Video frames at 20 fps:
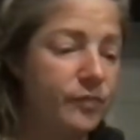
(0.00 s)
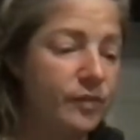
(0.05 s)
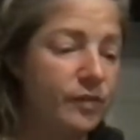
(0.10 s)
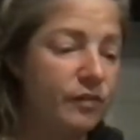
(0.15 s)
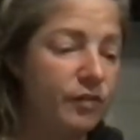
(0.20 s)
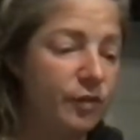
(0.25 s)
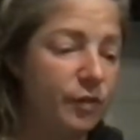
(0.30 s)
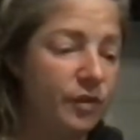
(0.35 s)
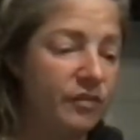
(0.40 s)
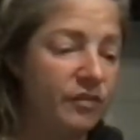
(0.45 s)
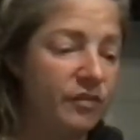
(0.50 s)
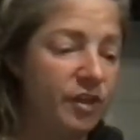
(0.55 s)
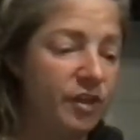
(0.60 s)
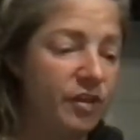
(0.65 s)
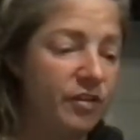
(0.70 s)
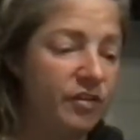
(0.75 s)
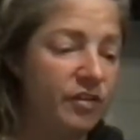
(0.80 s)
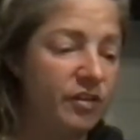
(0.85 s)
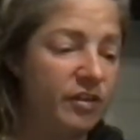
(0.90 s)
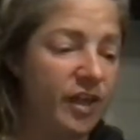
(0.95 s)
So it's
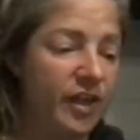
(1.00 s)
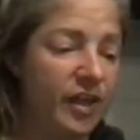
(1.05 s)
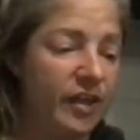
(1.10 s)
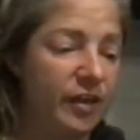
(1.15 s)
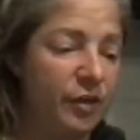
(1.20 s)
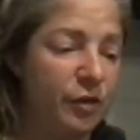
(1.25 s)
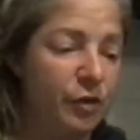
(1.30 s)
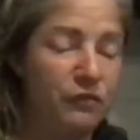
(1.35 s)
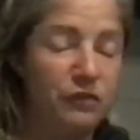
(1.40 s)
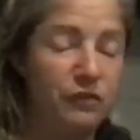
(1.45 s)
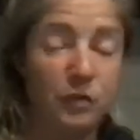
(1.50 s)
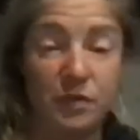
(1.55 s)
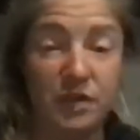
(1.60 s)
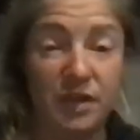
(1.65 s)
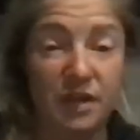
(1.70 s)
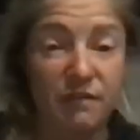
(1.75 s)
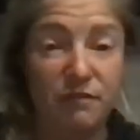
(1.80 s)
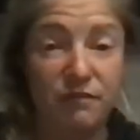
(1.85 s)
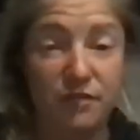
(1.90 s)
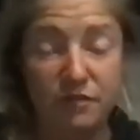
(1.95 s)
good to, like, you know, if you only
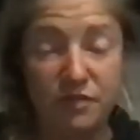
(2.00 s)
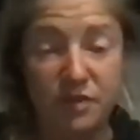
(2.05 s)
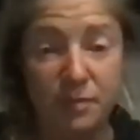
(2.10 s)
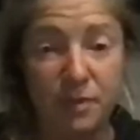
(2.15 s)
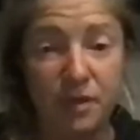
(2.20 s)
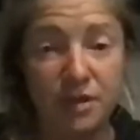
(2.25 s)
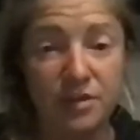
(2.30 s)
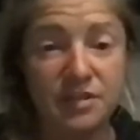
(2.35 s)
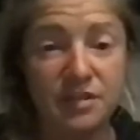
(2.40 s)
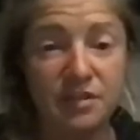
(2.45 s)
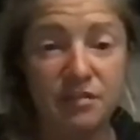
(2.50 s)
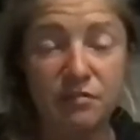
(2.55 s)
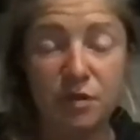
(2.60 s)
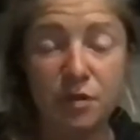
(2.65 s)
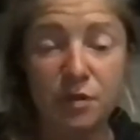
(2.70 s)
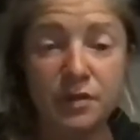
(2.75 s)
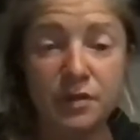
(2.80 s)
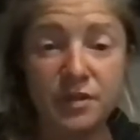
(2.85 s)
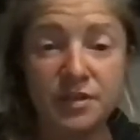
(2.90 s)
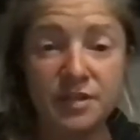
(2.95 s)
have $50 to
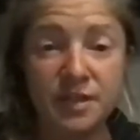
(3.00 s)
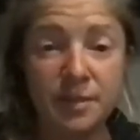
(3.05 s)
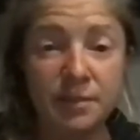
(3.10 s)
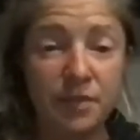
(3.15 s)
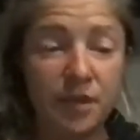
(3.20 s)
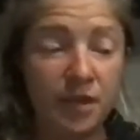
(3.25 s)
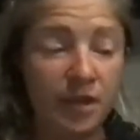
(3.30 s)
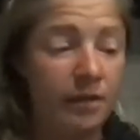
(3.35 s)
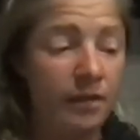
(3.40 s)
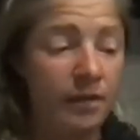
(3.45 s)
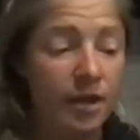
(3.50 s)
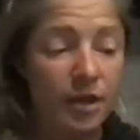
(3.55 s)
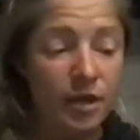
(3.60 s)
throw into something,